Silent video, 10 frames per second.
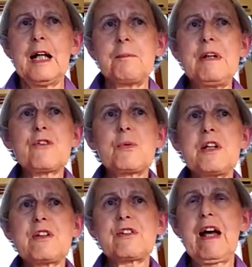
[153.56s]

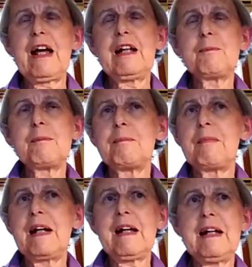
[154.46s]
Beechworth Asylum,
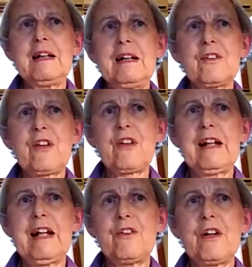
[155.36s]
Mayday Hills
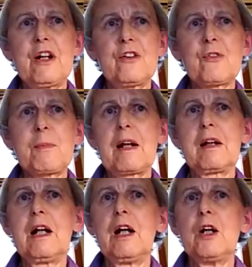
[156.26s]
Psychiatric
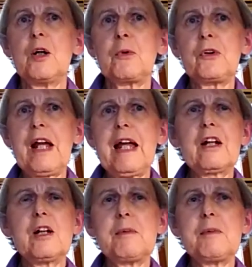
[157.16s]
Hospital brought
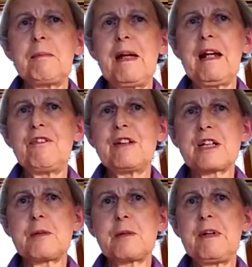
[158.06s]
economic
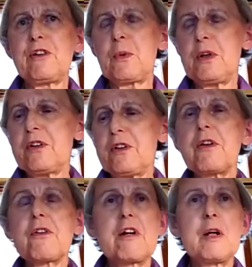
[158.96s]
benefits to Beechworth in
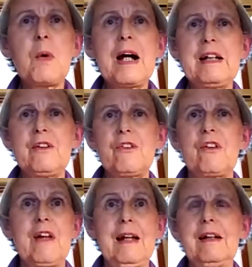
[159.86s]
3 ways,
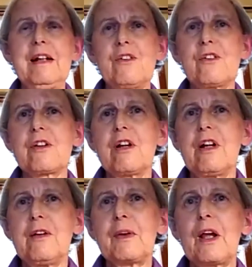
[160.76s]
at least.
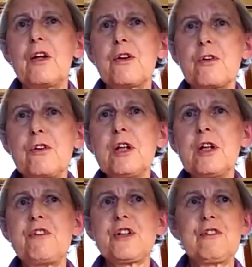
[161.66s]
Through the
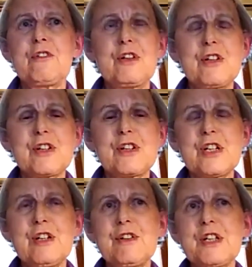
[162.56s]
provision of goods and
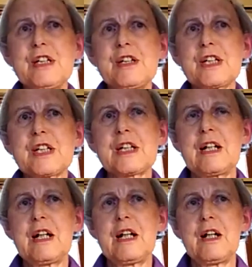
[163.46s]
services,
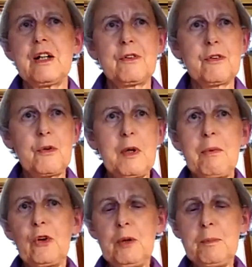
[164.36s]
through
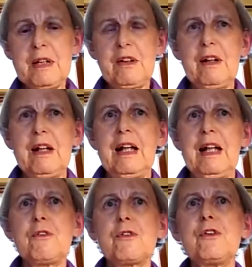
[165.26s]
employment,
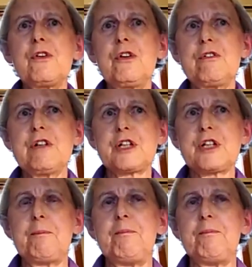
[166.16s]
and through tourism.